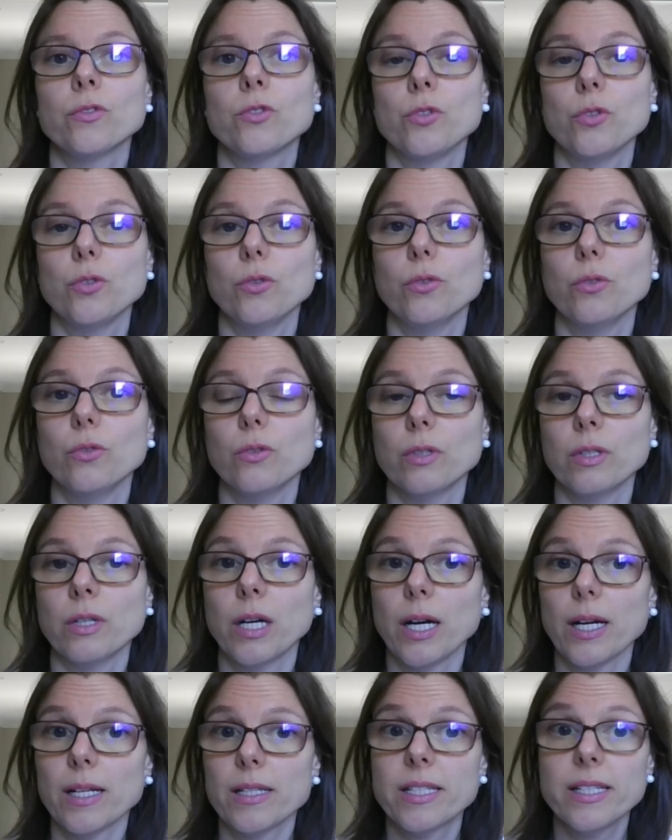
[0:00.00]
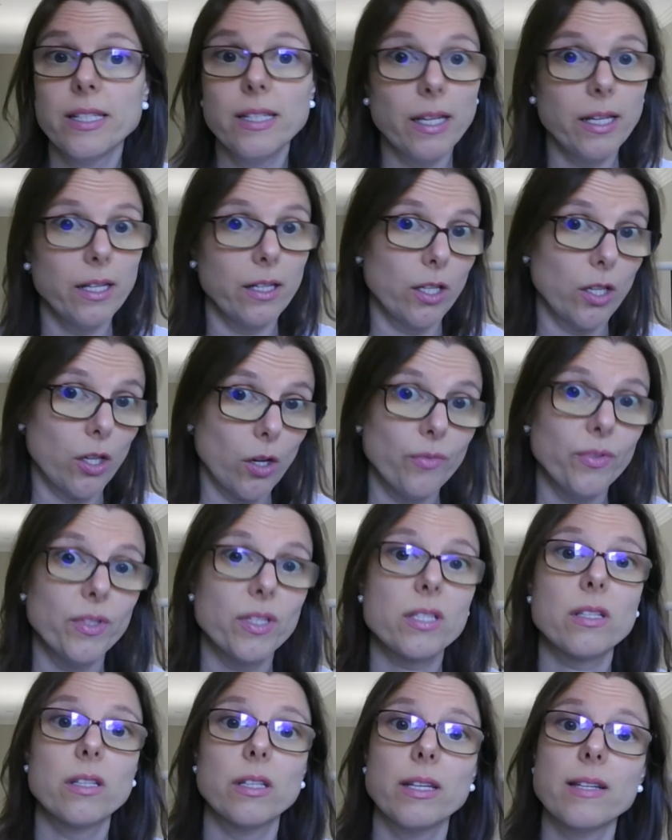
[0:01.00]
to NAATI and they
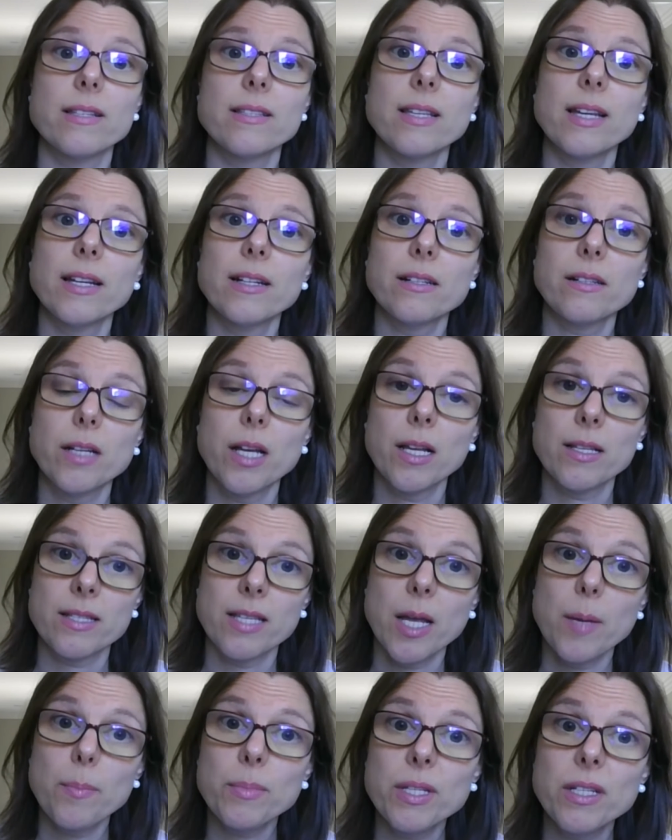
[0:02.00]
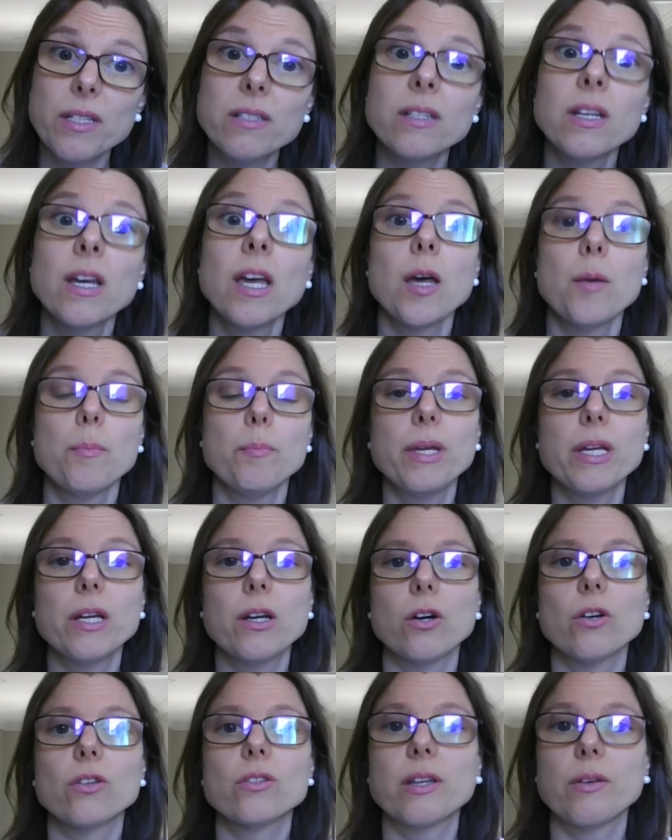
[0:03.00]
obviously accept, accepted
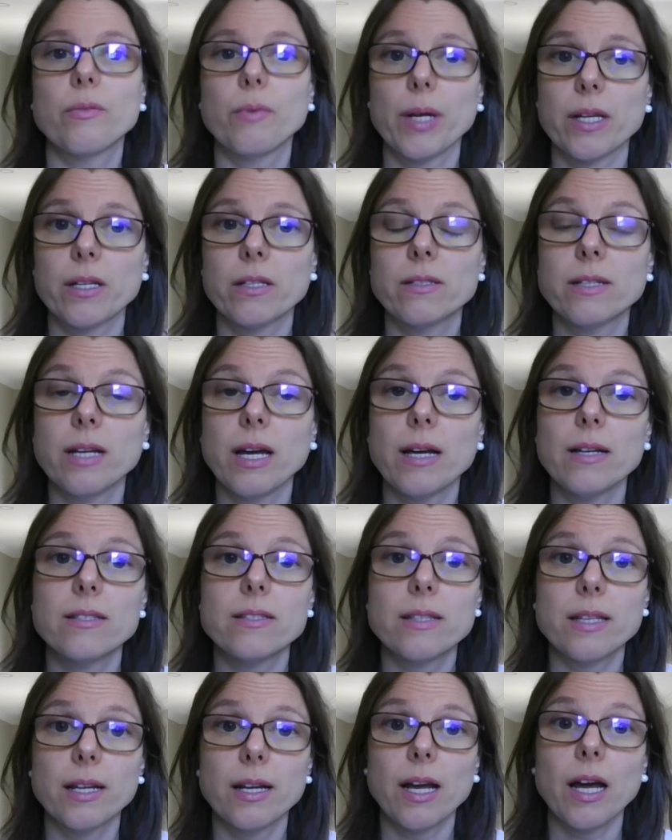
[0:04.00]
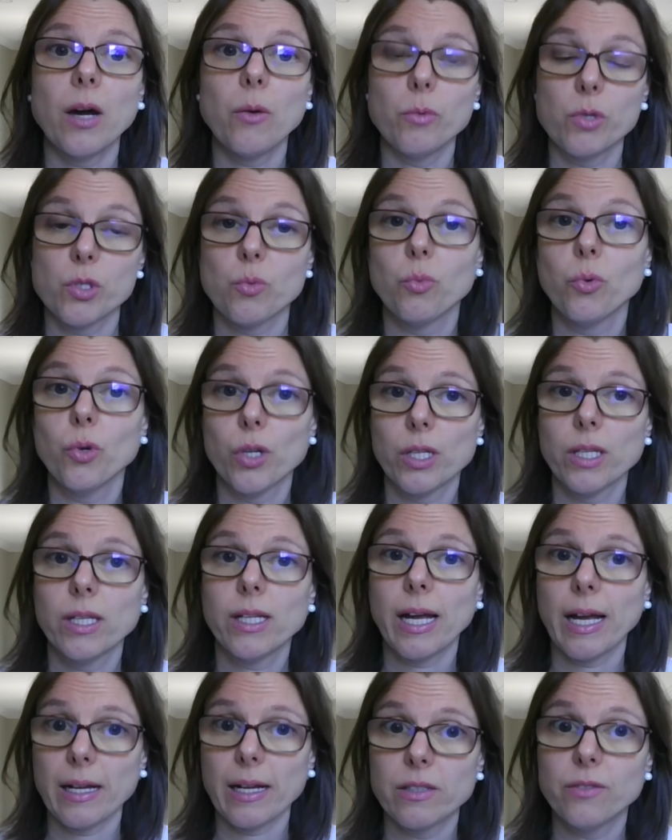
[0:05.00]
because they recognized that I was working
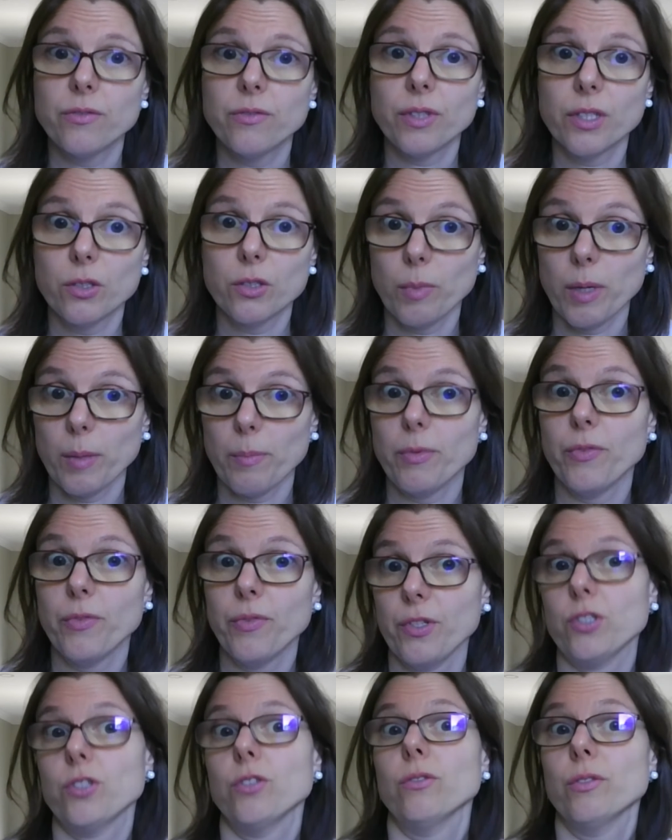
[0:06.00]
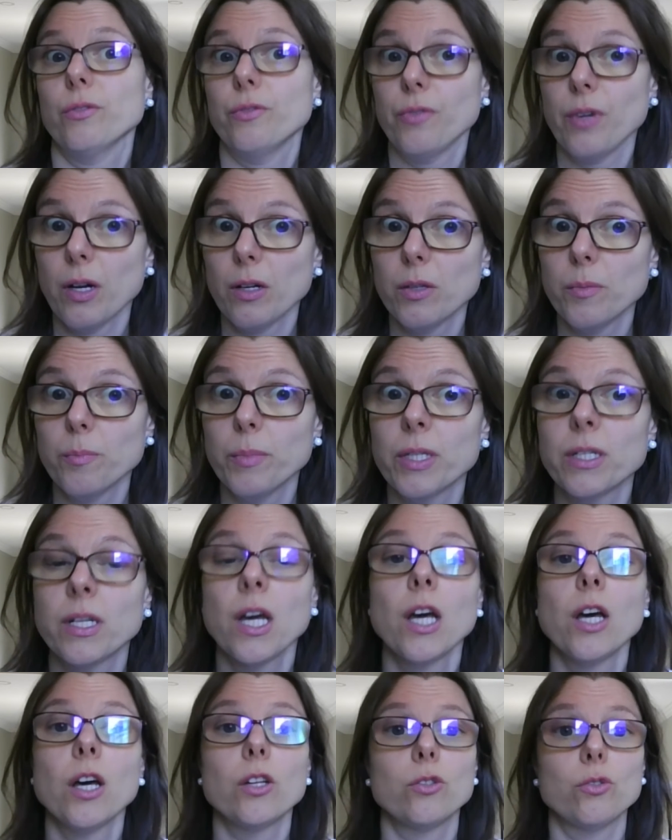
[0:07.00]
actively to my professional development,
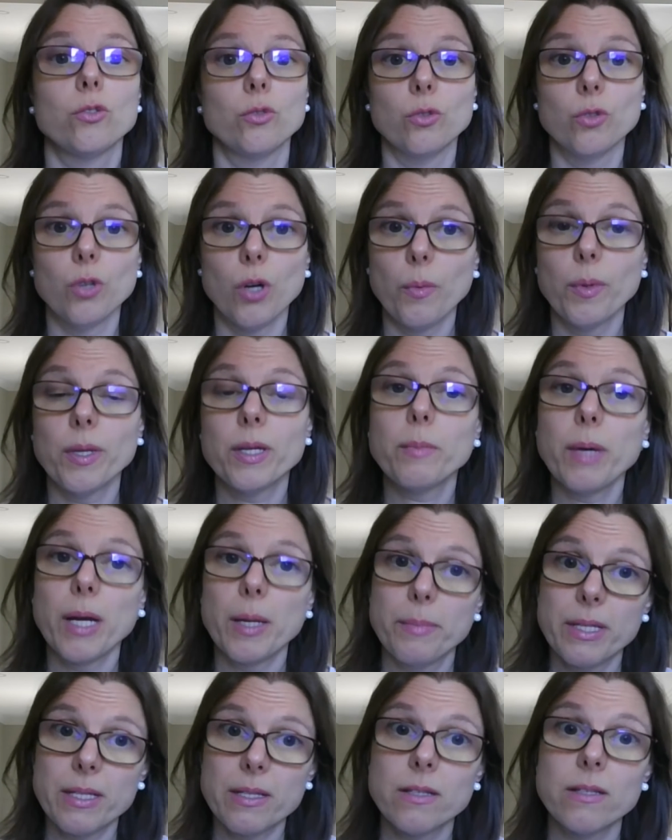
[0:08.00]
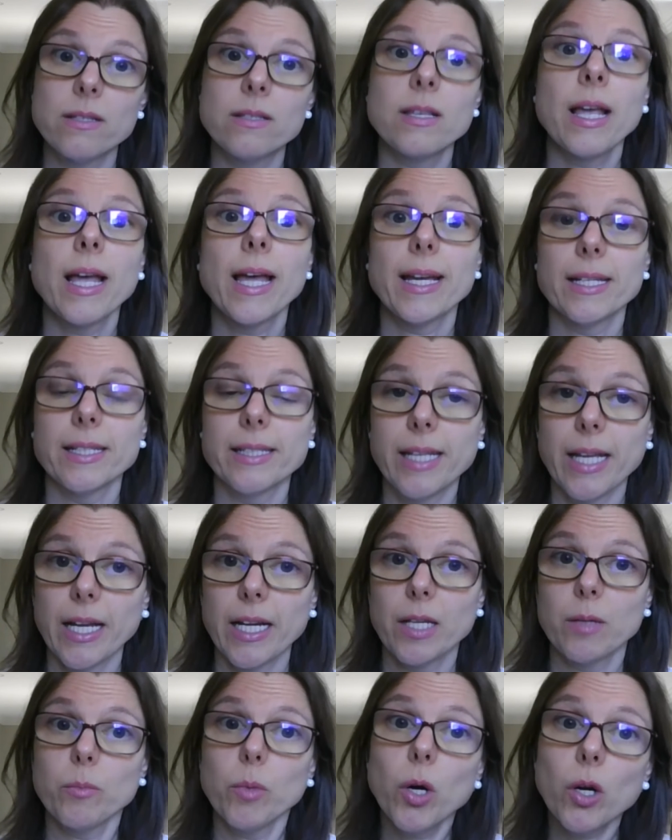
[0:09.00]
to growing my business,
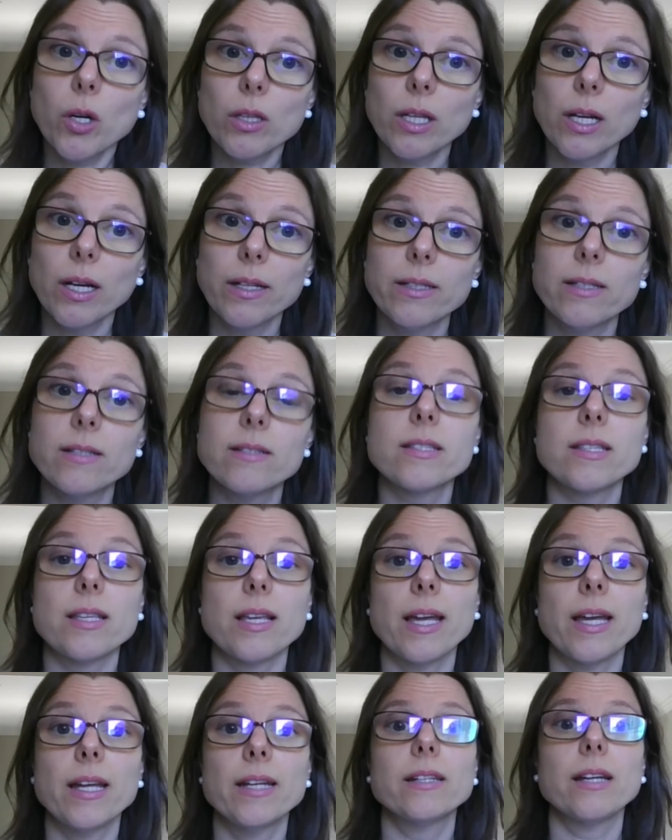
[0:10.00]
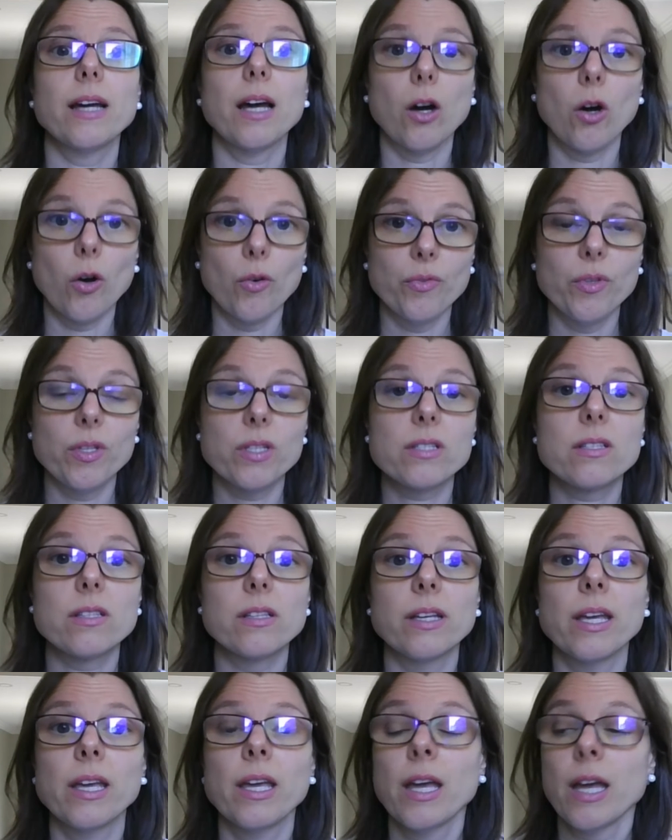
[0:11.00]
getting more clients, and
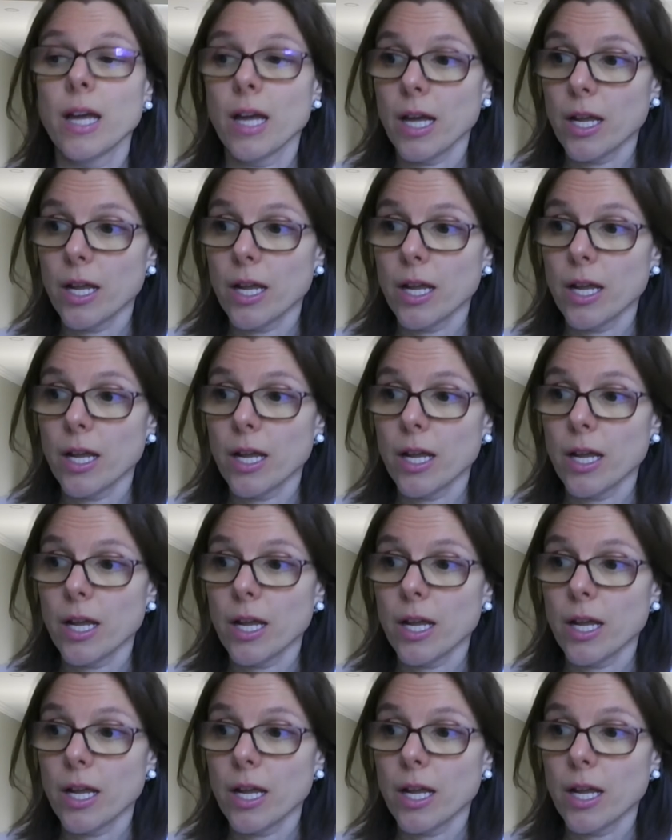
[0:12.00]
obviously